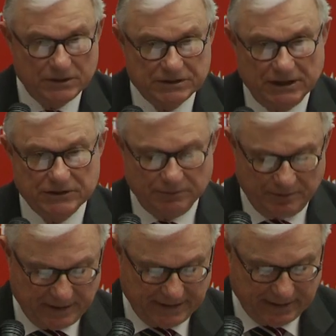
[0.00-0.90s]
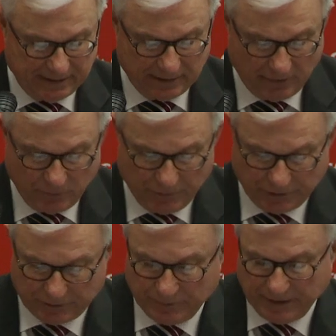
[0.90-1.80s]
Since we began our
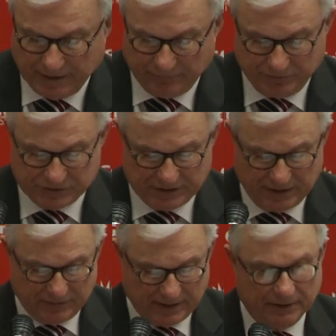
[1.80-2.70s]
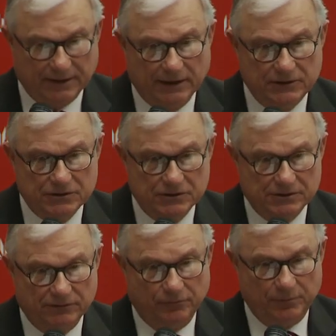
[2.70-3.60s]
work, we have received
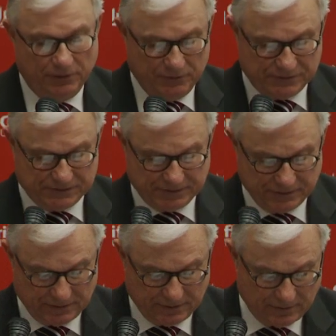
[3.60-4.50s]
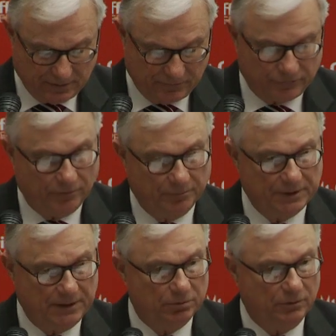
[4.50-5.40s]
allegations of abuse from
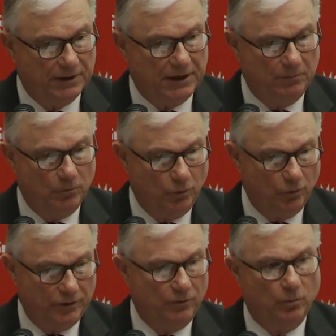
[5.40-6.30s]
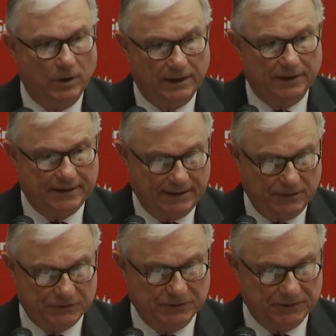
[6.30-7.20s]
people in more than
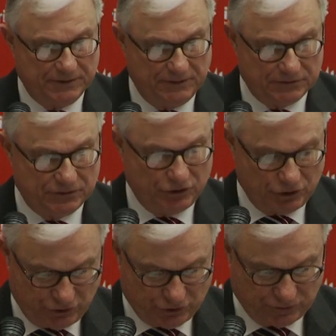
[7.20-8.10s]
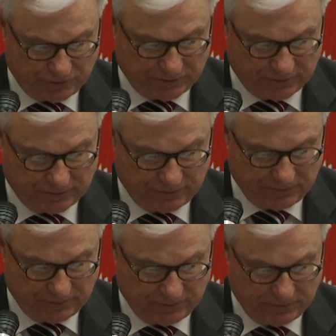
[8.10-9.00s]
1,000 institutions.
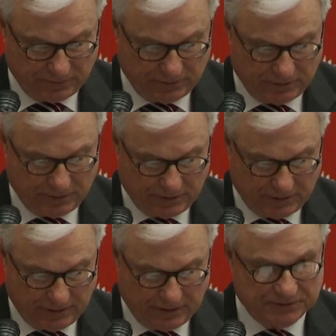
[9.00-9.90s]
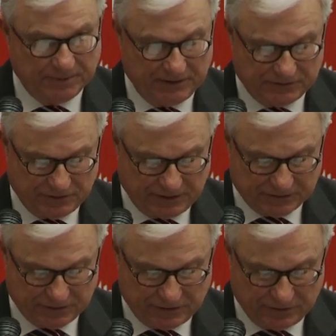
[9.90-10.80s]
It has been
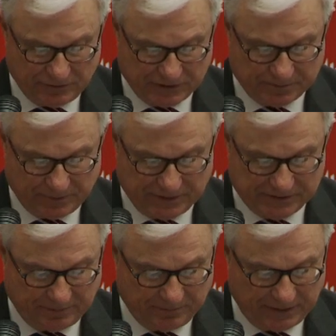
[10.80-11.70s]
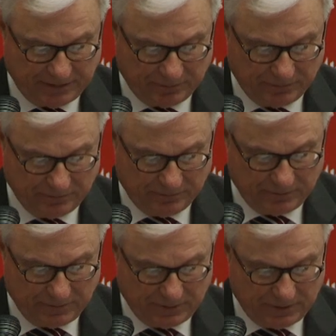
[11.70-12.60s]
suggested to us by some people
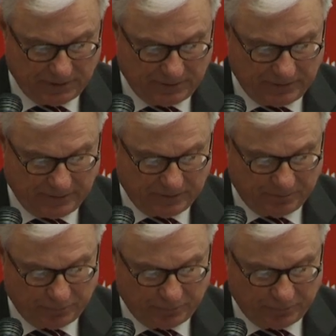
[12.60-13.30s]
that the